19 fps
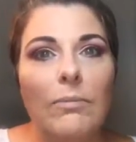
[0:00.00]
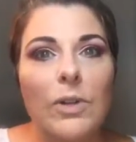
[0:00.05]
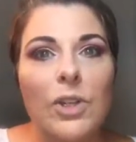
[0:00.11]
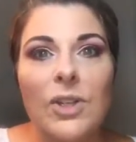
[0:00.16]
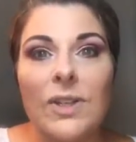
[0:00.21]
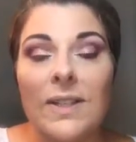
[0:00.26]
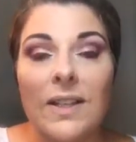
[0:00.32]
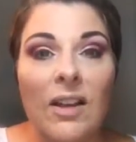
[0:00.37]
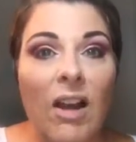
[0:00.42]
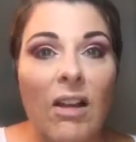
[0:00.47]

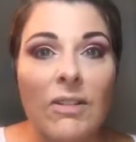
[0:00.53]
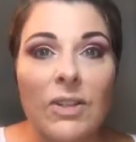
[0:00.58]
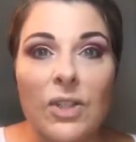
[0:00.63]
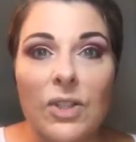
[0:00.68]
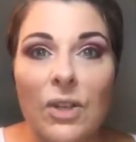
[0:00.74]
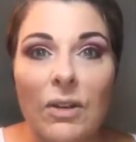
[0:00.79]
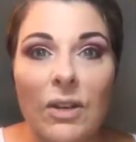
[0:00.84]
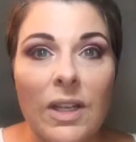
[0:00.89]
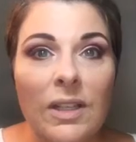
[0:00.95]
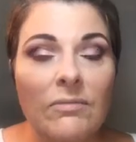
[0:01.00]
She's a college
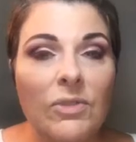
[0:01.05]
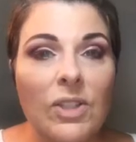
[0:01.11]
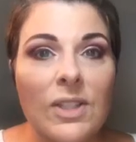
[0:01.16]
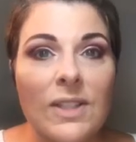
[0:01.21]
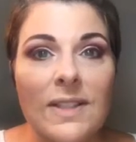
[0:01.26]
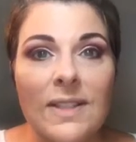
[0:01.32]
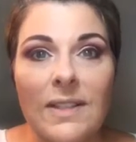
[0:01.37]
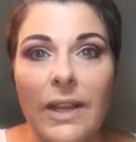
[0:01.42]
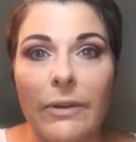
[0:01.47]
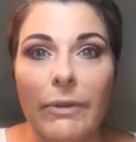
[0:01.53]
student.
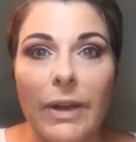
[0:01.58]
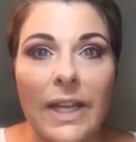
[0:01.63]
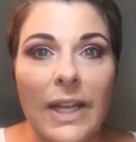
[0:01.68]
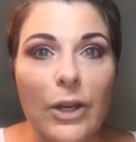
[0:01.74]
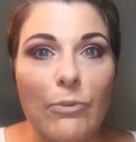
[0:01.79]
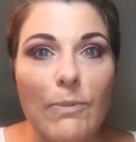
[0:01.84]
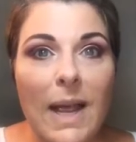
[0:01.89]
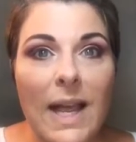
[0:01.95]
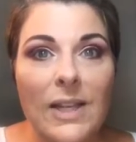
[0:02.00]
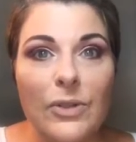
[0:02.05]
She's getting ready to
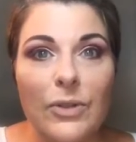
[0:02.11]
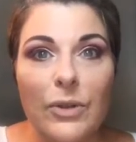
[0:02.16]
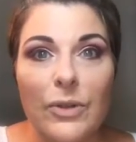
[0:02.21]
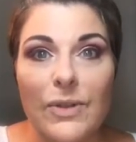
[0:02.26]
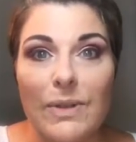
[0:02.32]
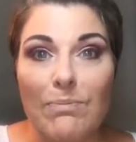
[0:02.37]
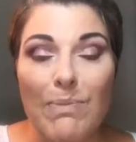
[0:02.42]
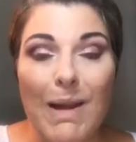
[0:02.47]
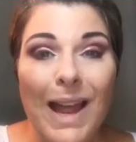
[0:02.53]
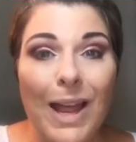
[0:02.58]
get her
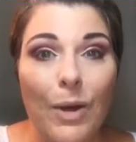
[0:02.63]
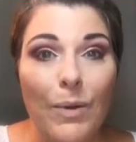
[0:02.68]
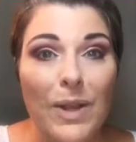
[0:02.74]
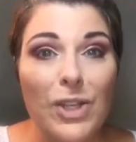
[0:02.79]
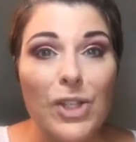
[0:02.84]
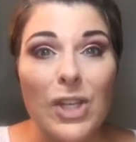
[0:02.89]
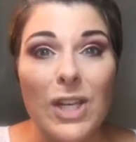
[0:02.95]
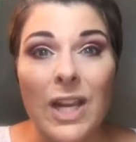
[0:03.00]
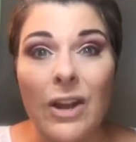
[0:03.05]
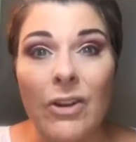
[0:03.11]
master's in
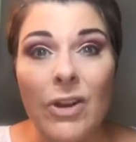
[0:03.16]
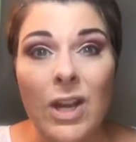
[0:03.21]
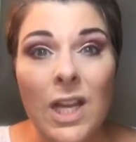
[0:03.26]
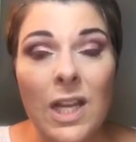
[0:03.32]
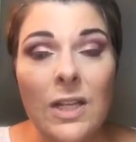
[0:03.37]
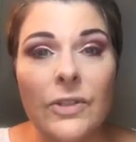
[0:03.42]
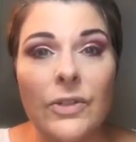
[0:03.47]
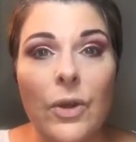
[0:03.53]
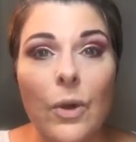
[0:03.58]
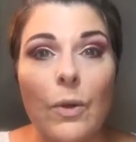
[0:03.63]

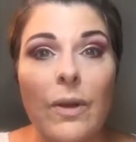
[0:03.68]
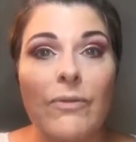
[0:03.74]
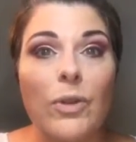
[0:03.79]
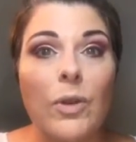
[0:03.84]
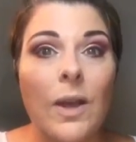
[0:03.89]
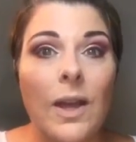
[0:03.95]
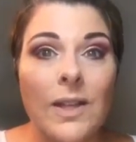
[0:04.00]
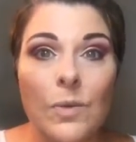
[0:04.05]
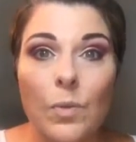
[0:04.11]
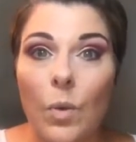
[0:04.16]
bioengineering. So if
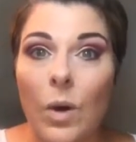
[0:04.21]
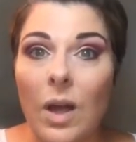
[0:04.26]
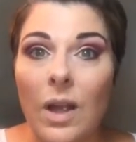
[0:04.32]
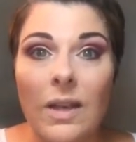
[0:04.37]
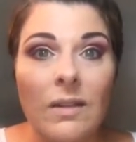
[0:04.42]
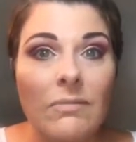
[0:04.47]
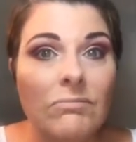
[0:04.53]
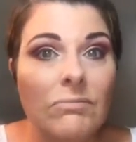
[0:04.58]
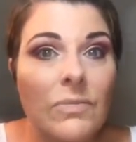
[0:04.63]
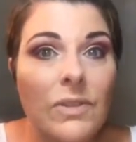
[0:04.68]
you guys
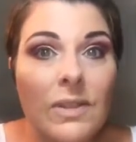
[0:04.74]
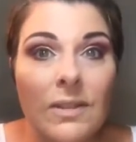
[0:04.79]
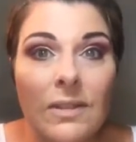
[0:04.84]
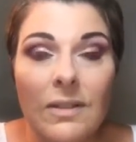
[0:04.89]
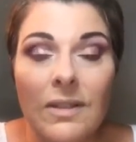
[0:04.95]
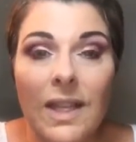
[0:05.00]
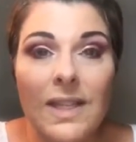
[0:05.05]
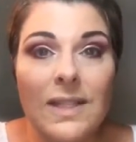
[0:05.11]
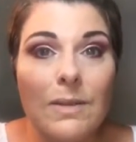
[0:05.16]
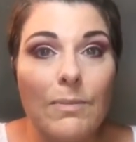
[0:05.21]
want to
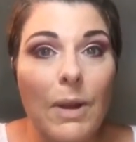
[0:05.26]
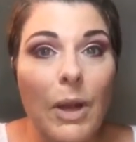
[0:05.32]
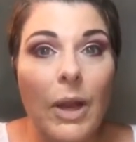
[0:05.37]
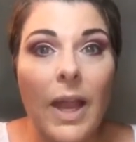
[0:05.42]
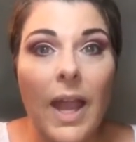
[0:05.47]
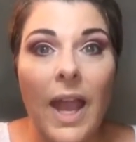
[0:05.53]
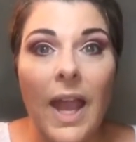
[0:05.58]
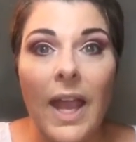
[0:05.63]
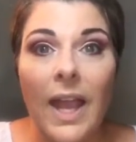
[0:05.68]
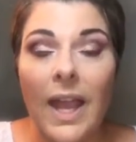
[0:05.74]
get some Mary
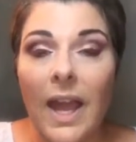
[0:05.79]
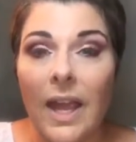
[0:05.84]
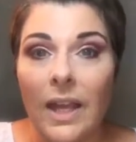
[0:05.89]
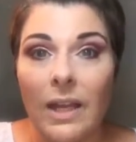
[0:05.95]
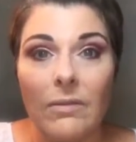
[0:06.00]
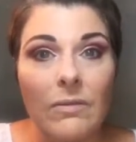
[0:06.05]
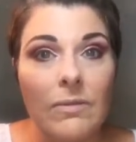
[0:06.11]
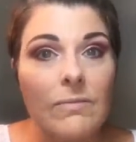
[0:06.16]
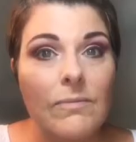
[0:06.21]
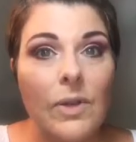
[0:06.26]
Kay, I
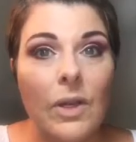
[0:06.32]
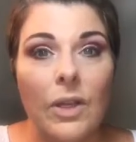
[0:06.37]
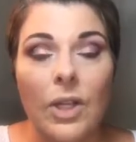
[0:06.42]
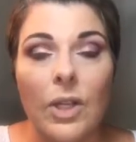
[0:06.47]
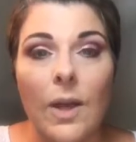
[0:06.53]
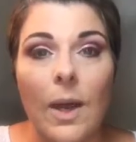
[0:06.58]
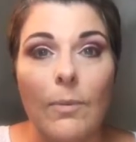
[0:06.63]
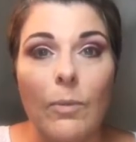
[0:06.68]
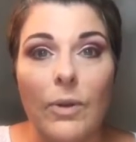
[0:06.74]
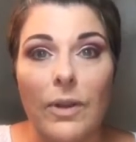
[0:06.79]
can hook
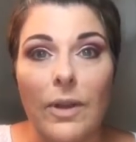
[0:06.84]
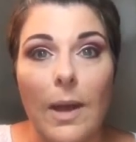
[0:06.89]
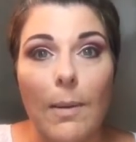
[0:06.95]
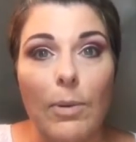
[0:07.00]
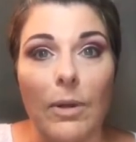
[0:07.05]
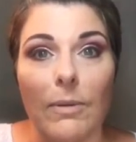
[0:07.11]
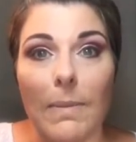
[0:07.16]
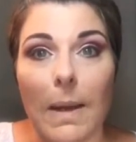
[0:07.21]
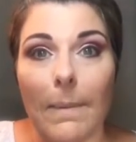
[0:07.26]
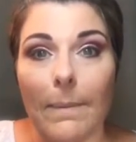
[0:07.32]
you up with a
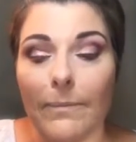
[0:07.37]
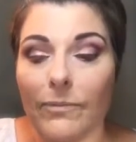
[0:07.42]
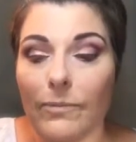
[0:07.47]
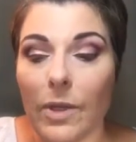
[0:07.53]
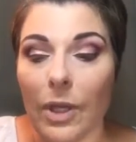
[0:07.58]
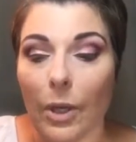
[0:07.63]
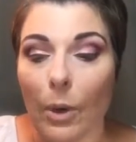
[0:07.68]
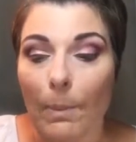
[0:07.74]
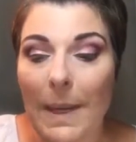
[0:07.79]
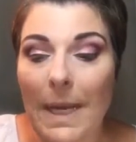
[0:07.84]
couple of my,
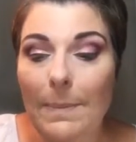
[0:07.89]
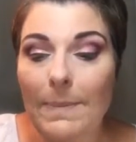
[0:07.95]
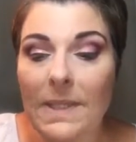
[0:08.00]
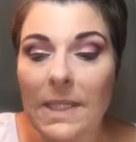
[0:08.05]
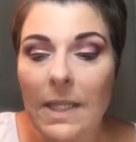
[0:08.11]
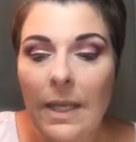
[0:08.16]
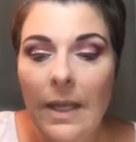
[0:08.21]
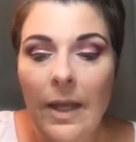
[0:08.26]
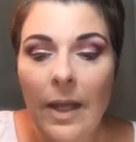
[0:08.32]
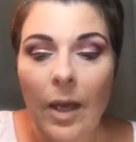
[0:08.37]

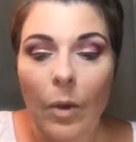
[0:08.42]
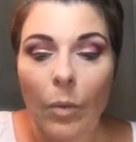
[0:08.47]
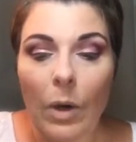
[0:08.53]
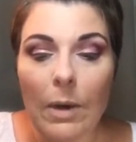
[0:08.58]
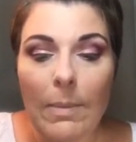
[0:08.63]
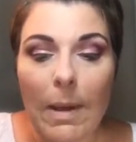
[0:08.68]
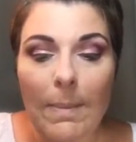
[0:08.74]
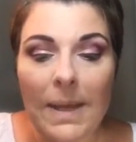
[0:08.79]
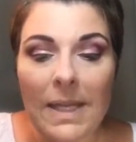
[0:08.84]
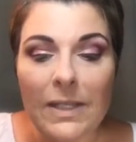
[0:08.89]
peeps, one
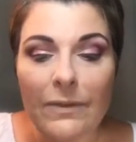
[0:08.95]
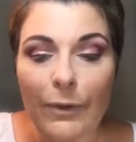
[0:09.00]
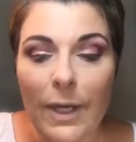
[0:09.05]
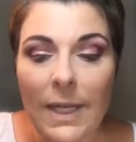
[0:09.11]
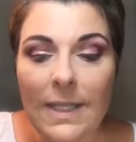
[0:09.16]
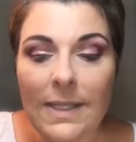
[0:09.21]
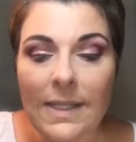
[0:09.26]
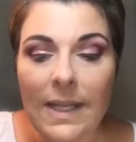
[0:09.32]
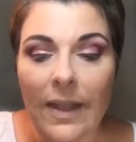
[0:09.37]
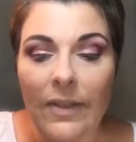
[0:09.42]
of my best
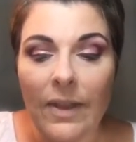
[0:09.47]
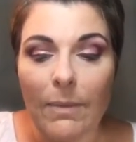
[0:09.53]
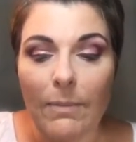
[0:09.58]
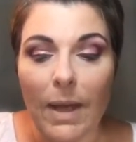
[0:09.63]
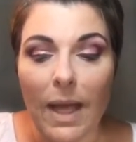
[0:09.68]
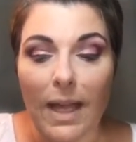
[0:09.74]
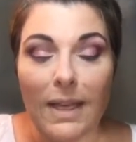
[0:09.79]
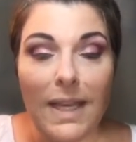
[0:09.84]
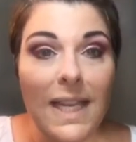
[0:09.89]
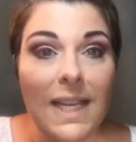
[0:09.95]
friends, and then
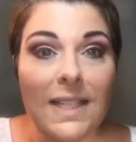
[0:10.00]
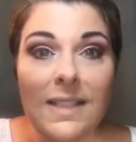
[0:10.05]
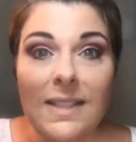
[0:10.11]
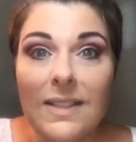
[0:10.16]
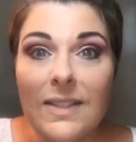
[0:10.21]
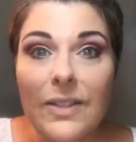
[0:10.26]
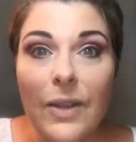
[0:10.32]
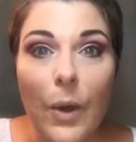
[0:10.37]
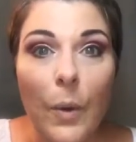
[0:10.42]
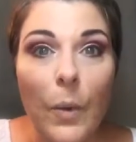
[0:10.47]
my niece.
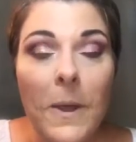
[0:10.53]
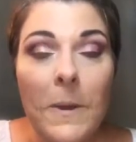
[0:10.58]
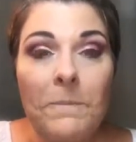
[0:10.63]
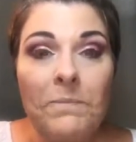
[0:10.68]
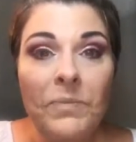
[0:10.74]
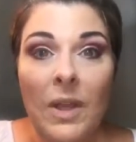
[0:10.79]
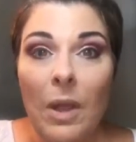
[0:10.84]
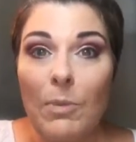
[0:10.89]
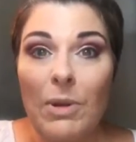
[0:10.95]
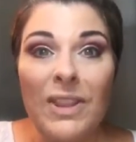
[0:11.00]
So,
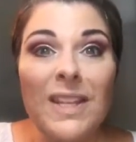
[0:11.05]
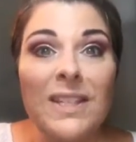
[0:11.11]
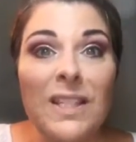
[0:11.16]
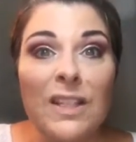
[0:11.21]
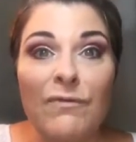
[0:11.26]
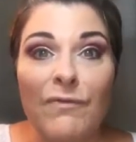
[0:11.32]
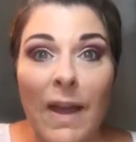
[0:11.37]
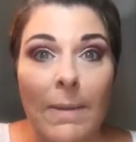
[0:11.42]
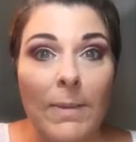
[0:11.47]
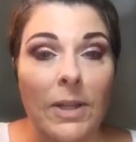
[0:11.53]
but this
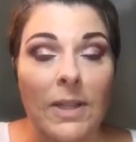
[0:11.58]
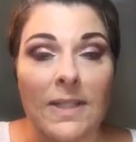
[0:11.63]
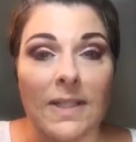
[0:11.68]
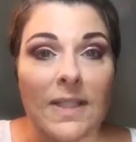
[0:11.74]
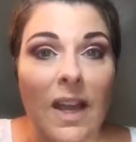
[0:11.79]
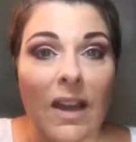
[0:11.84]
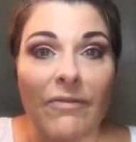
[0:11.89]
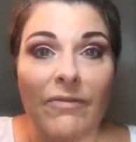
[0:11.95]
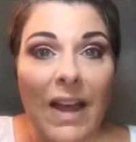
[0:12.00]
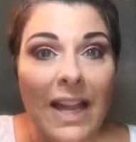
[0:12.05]
is fabulous
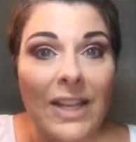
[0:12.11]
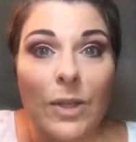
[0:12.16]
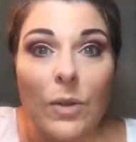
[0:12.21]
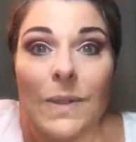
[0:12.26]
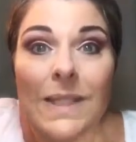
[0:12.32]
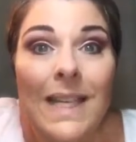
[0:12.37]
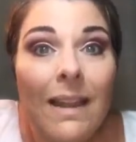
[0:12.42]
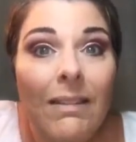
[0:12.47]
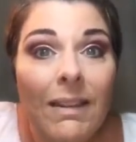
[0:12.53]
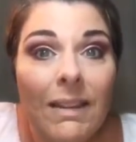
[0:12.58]
stuff. I
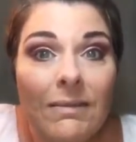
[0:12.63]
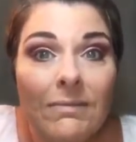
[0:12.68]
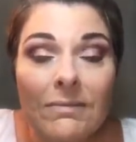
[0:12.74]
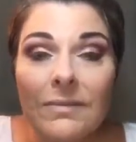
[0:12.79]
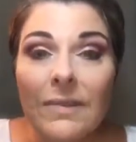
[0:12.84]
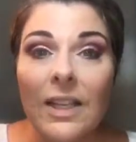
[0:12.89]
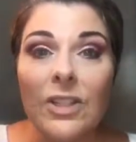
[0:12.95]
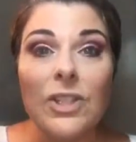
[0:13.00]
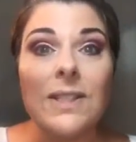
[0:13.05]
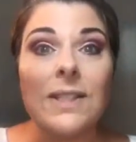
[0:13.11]
don't sell it.
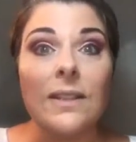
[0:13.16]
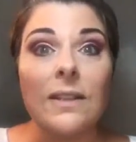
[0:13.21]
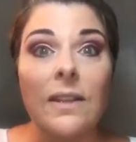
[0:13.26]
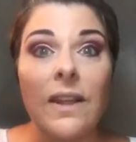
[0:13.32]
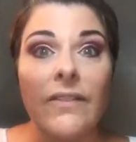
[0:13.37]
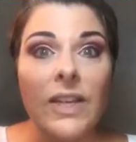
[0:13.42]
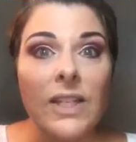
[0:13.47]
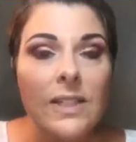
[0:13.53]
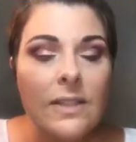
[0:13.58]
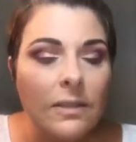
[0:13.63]
I just
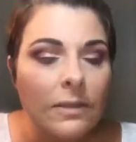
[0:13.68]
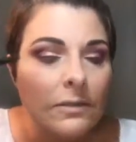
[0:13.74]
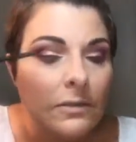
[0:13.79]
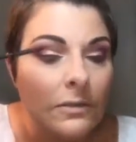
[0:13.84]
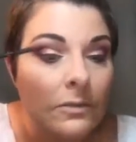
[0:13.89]
love it.